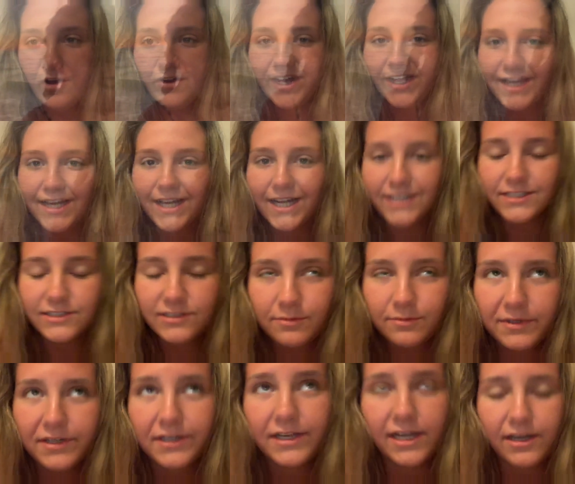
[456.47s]
Hey, guys. We
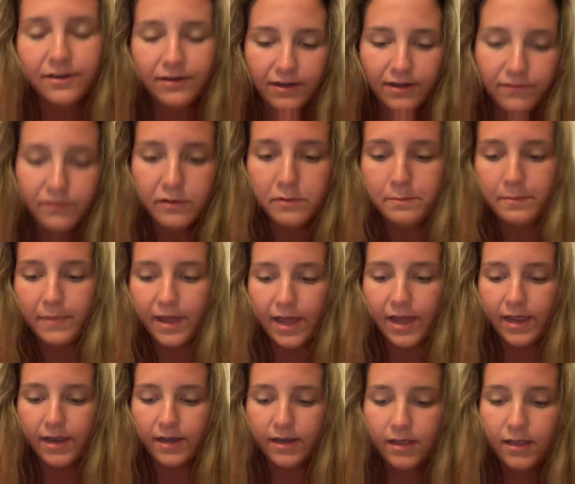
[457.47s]
are getting ready for
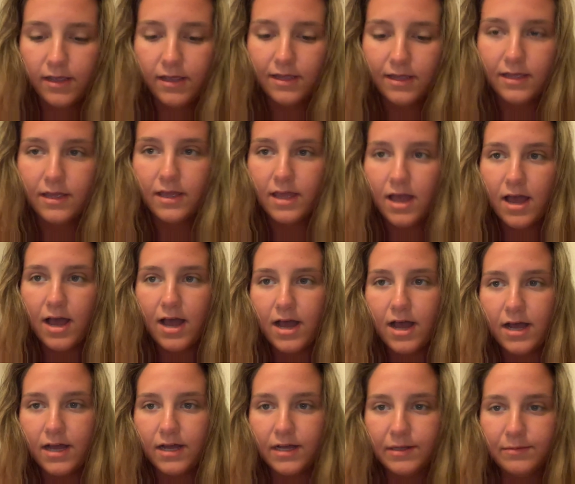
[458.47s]
bed.
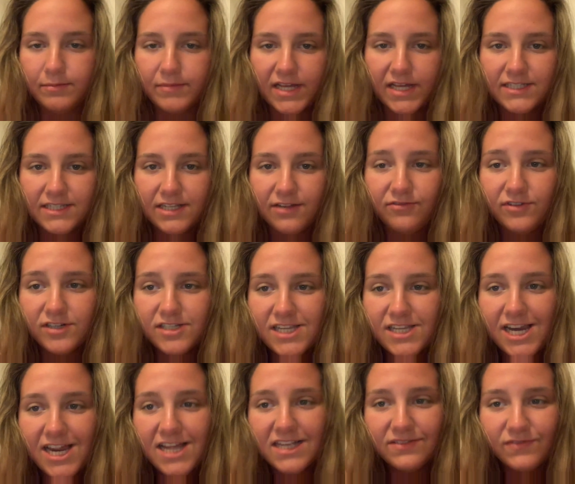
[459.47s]
Um, that's it for
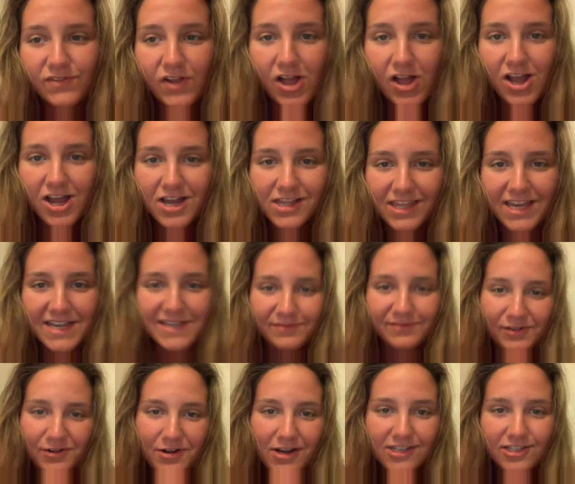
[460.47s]
today's vlog. Thanks
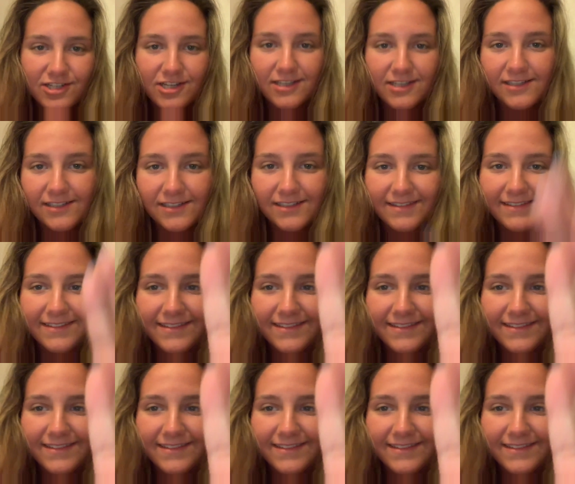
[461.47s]
for watching.